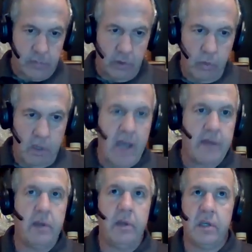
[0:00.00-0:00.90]
we have
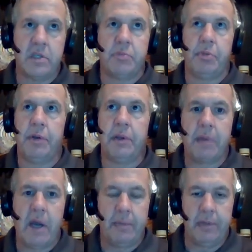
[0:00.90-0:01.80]
an exploding
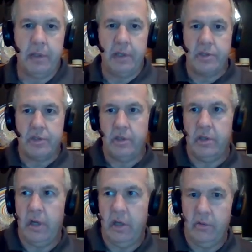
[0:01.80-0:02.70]
population
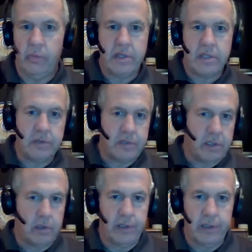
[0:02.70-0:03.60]
of white-tailed
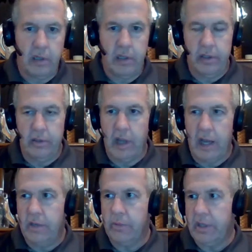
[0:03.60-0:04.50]
deer in
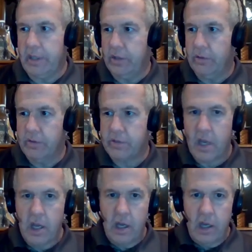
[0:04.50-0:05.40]
Hideaway Hills.
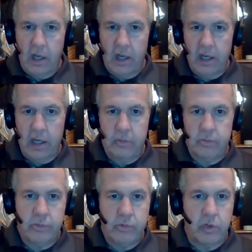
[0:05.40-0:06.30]

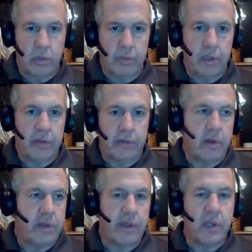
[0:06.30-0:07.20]
Normally,
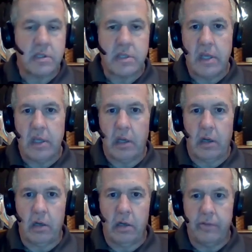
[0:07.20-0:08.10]
three things take
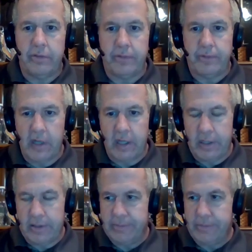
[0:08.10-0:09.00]
care of
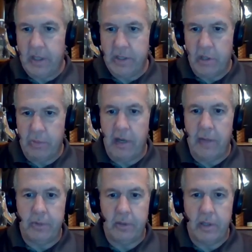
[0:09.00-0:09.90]
a deer
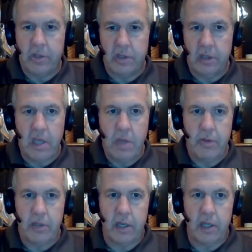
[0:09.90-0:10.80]
population, keep
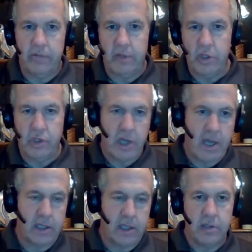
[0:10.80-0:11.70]
it kind of in
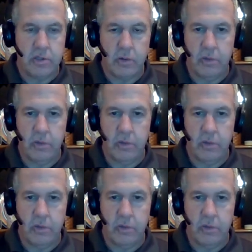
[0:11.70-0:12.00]
check in its own